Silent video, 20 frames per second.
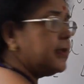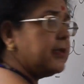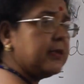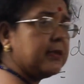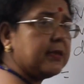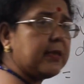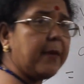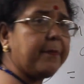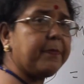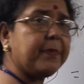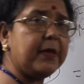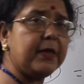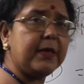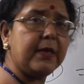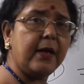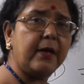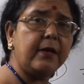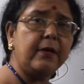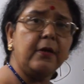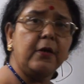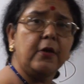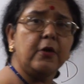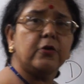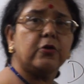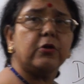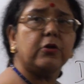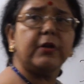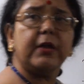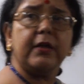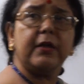this step clear?
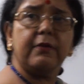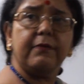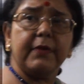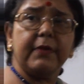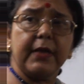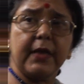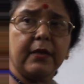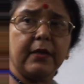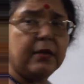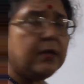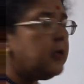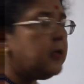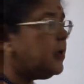So the dividend